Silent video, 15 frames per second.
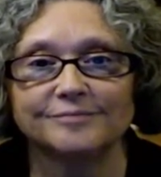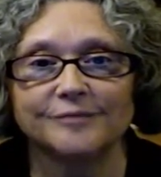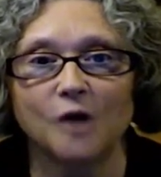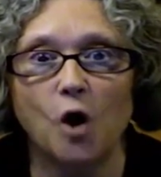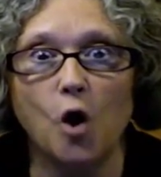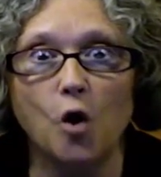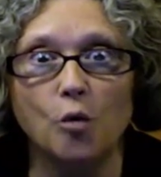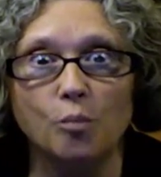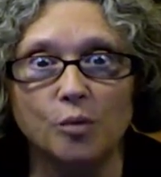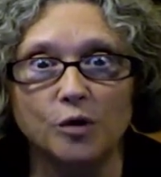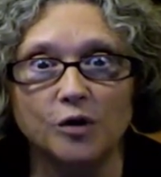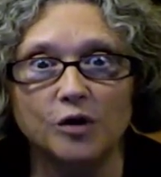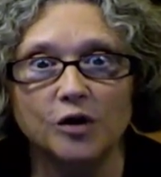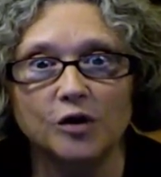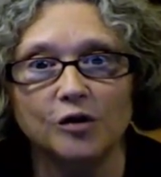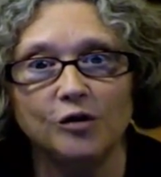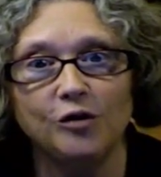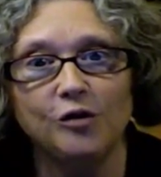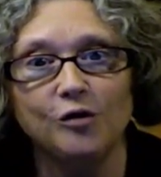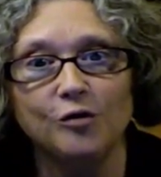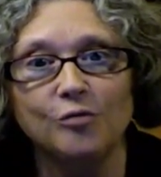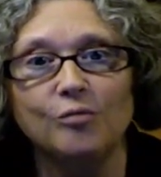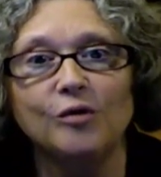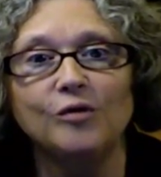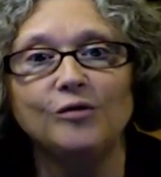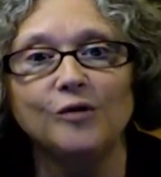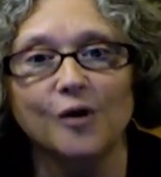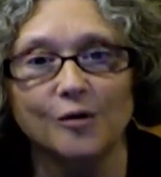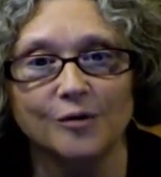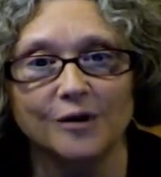hoping you will
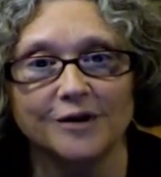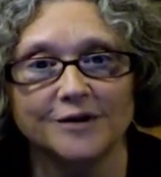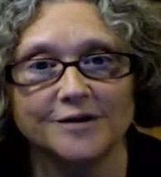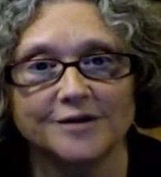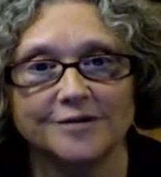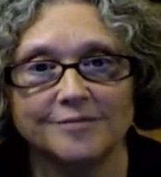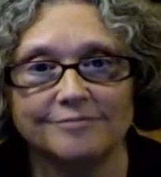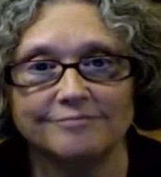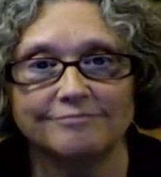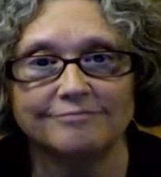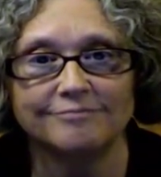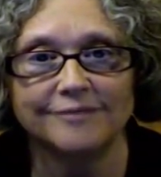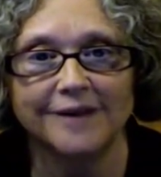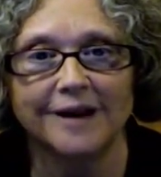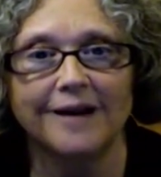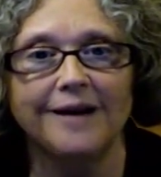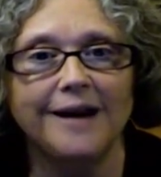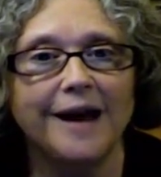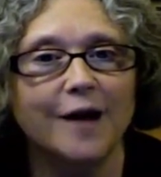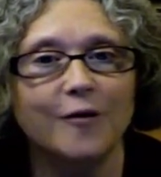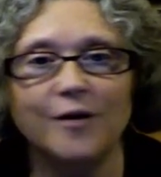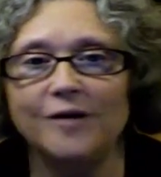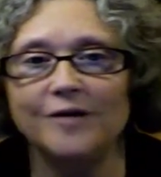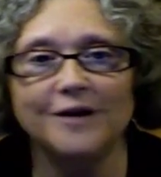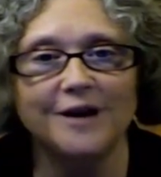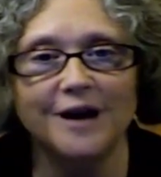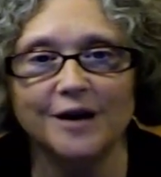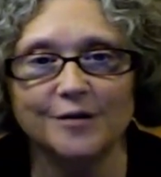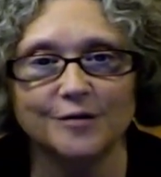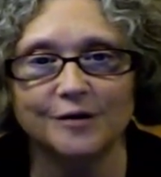notice. And now even
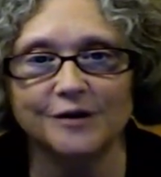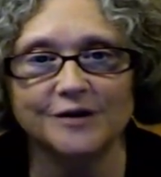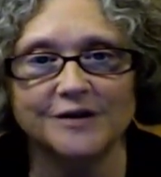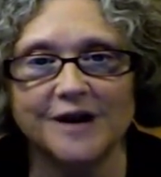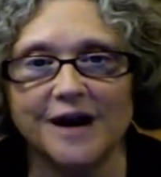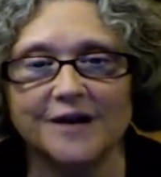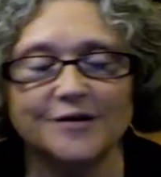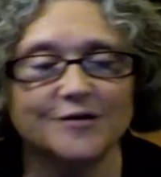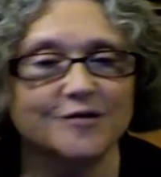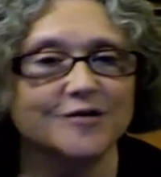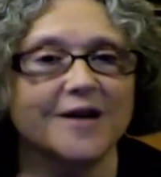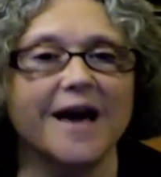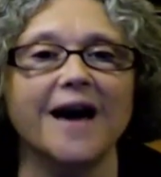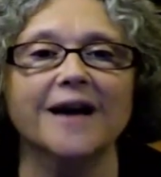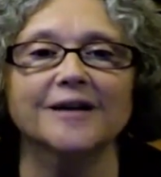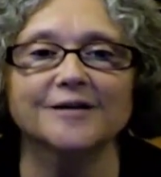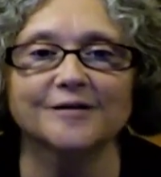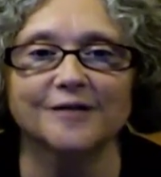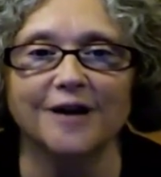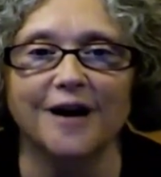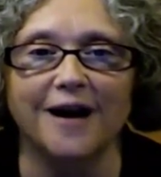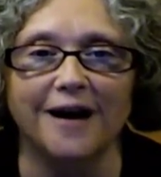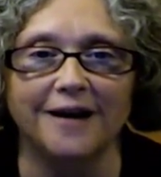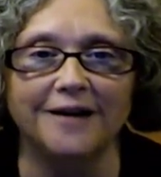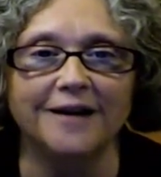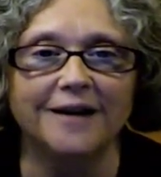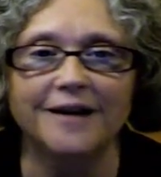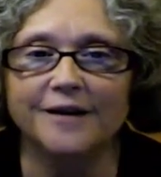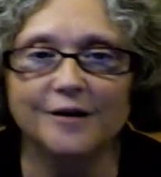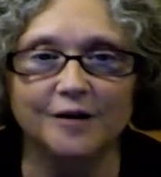natural disasters, acts of God,
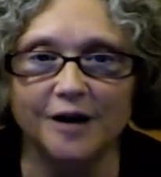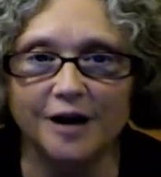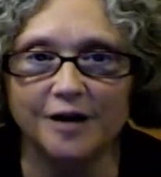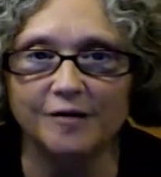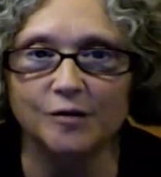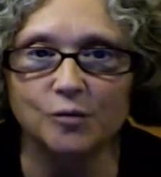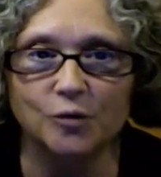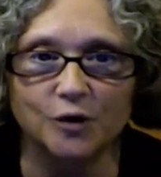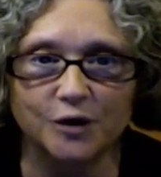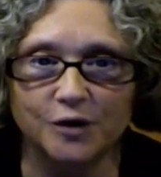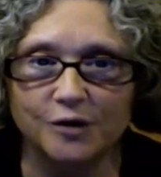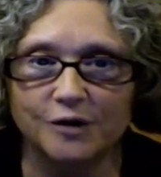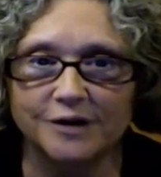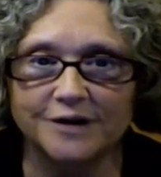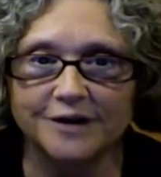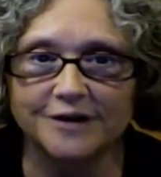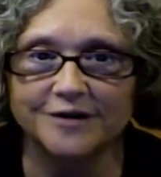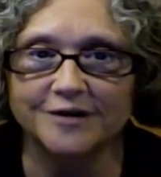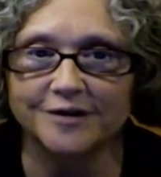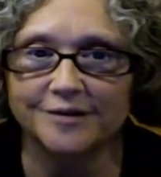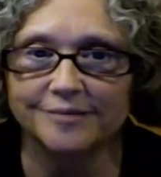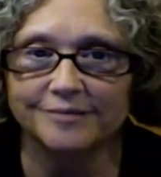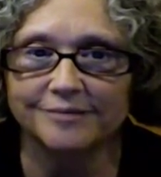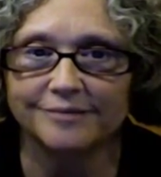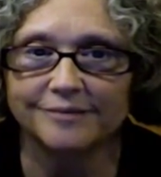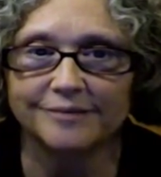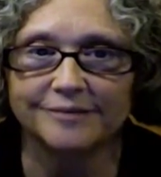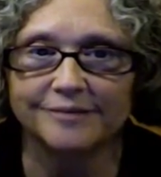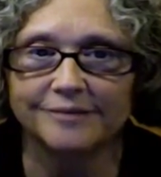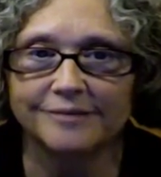they're not even worth your attention.
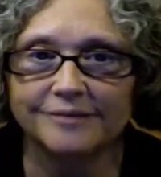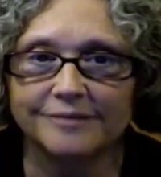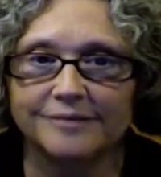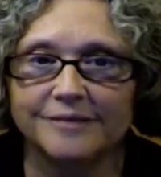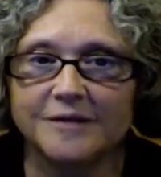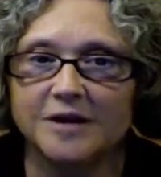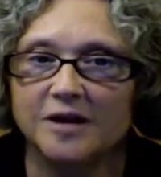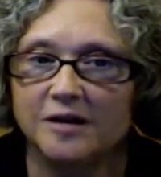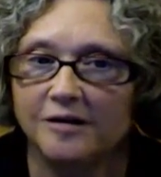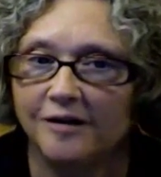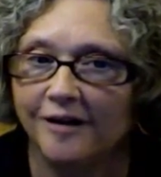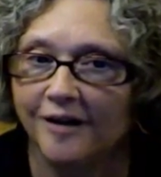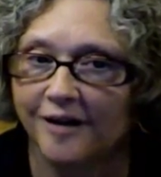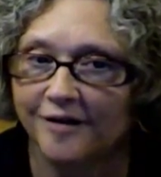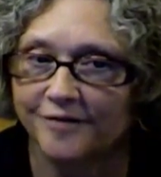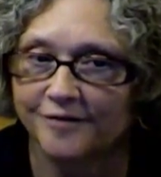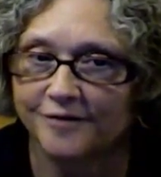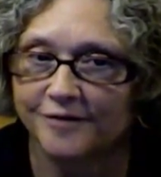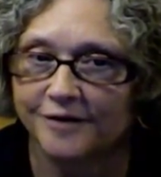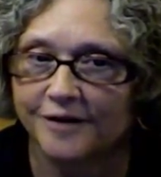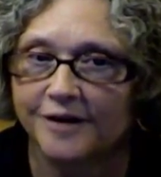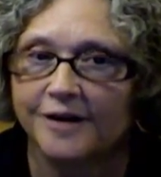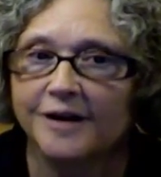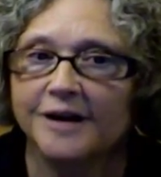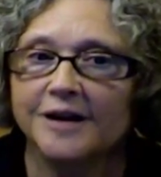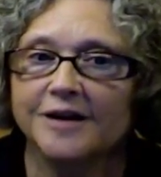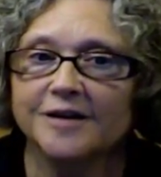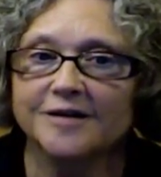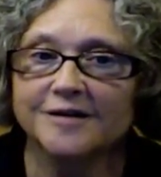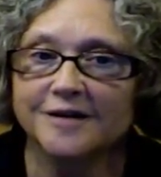Enough
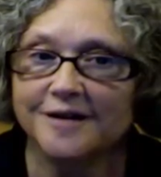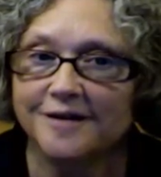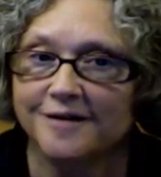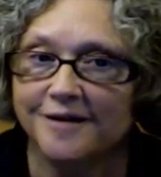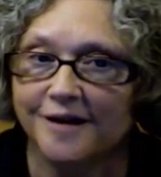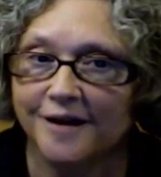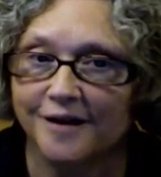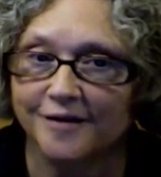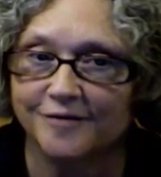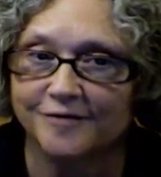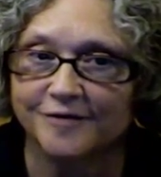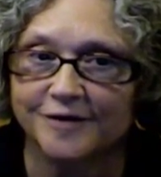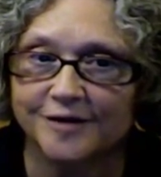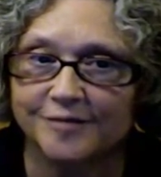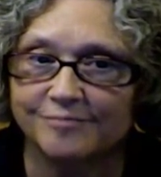is enough.